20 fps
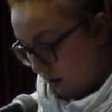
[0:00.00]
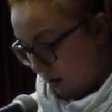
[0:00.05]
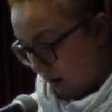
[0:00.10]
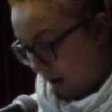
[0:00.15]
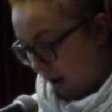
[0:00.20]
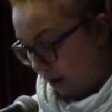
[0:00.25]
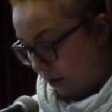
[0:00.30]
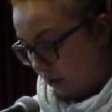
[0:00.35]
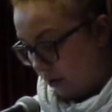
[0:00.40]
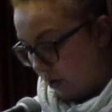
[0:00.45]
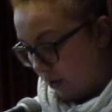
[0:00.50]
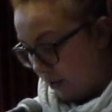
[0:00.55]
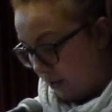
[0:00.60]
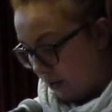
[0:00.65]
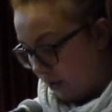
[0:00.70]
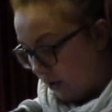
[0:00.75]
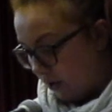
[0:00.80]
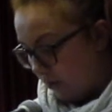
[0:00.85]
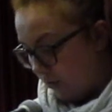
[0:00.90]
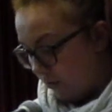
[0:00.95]
I don't know what
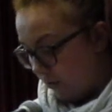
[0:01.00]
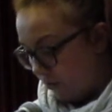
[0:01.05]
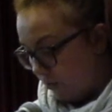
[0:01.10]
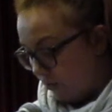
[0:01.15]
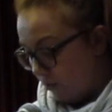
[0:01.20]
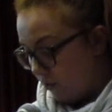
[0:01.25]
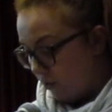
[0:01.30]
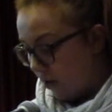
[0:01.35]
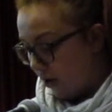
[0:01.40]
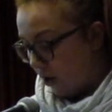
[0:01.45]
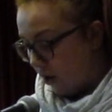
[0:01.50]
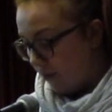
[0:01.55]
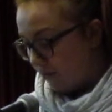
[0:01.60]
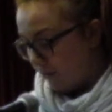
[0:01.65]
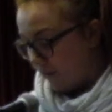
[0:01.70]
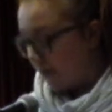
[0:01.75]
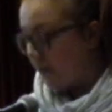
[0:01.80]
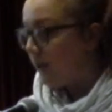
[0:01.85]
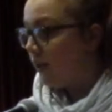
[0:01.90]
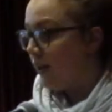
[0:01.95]
their runoff
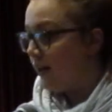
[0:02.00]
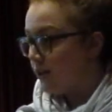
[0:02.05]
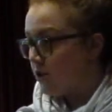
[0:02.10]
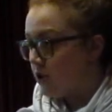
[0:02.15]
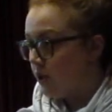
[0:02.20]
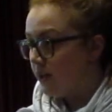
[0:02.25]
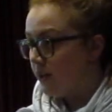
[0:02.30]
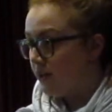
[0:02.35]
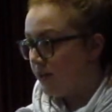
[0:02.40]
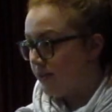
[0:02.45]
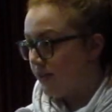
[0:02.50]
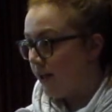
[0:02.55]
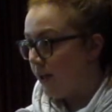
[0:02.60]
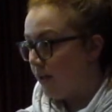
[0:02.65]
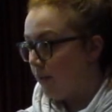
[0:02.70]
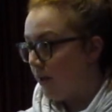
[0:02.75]
and collection containment